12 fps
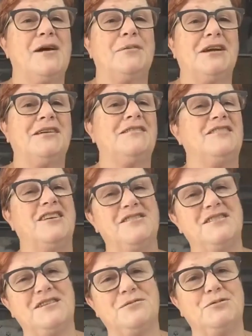are coming,
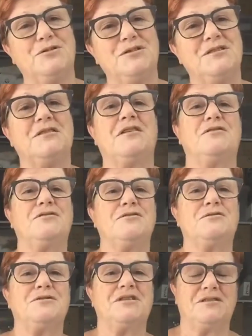no such word, so
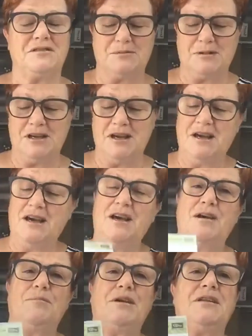Google tells me,
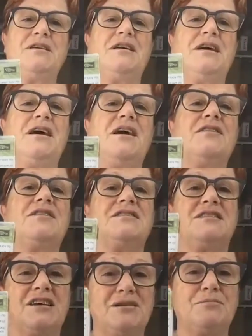but the
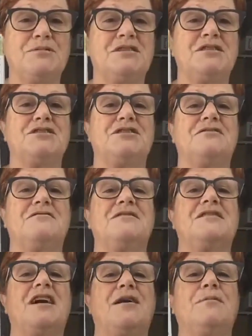stamp positioner
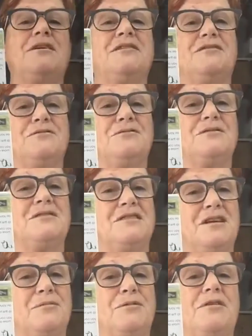is coming, called a
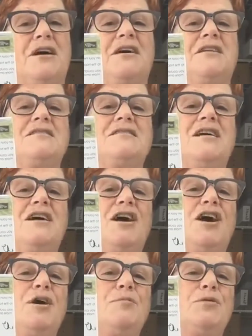Stamparatus.
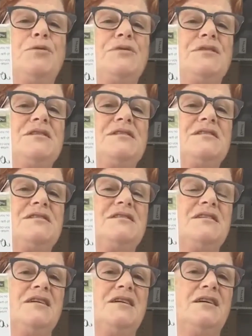I bought
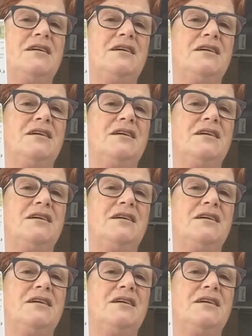this